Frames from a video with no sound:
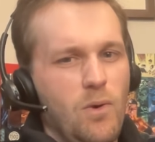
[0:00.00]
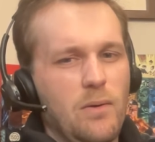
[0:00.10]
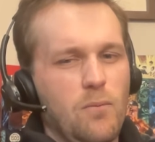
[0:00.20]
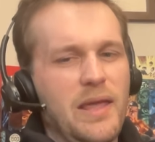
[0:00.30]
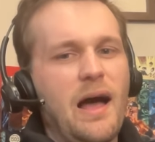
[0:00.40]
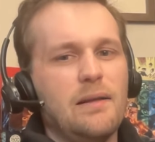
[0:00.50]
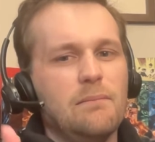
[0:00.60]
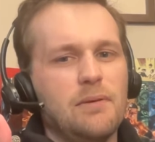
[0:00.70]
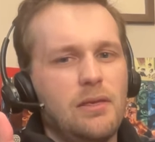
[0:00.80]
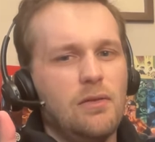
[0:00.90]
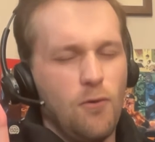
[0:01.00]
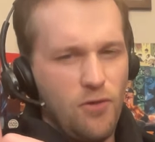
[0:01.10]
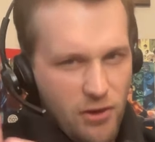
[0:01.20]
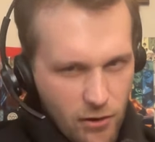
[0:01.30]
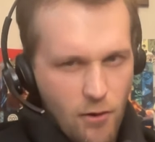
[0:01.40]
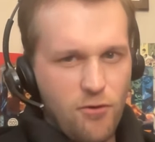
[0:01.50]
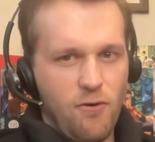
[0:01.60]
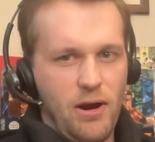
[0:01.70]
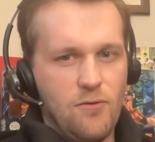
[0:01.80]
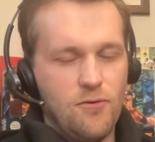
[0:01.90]
we got there's Hugo
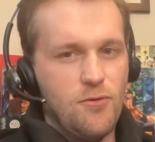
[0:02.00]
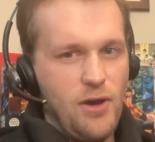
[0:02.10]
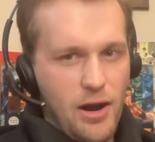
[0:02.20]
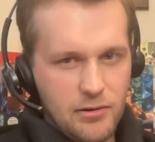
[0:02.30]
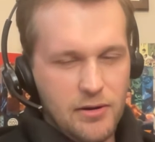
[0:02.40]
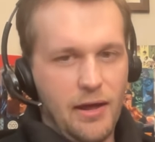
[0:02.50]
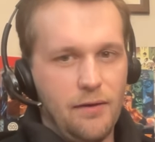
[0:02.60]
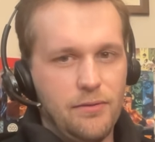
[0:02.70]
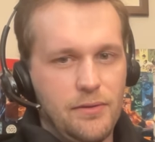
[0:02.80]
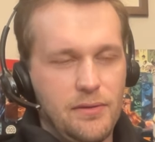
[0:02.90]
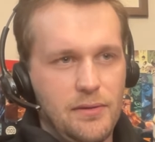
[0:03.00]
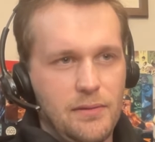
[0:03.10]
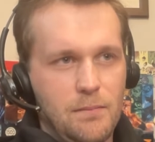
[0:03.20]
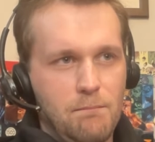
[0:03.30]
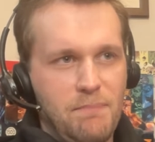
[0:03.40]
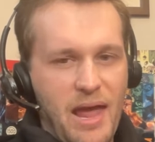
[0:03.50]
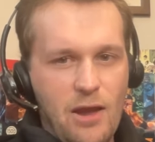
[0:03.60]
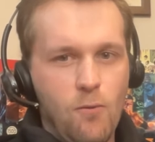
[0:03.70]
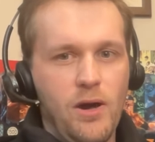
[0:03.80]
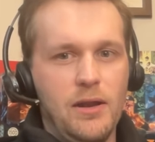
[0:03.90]
Strange, there's Doctor Death. Yeah.
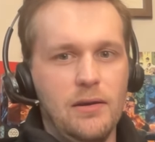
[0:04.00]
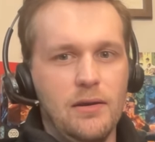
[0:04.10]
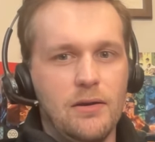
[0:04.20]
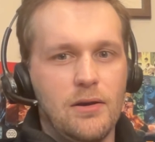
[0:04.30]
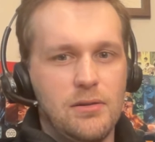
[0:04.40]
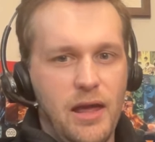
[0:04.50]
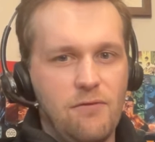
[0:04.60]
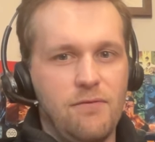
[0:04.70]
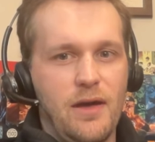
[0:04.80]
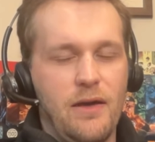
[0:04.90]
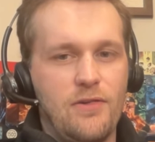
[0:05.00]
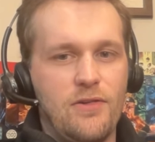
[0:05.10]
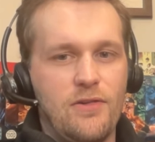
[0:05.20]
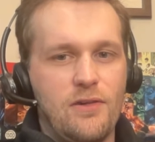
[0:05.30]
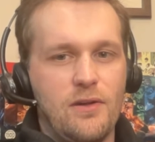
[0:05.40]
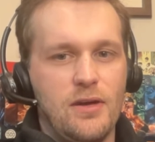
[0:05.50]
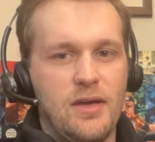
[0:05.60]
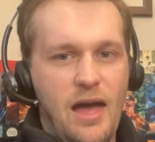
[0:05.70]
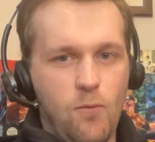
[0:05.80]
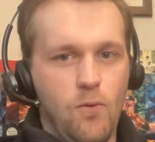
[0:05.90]
Penguin, Clayface,
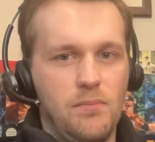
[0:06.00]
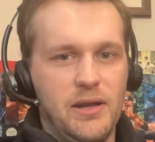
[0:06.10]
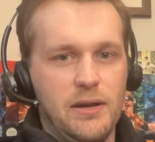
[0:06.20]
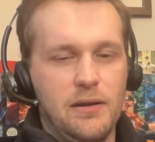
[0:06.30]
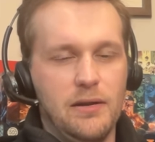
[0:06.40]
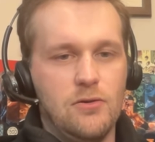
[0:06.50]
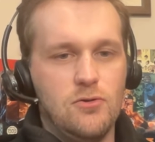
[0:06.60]
Catwoman, Joker. Joker.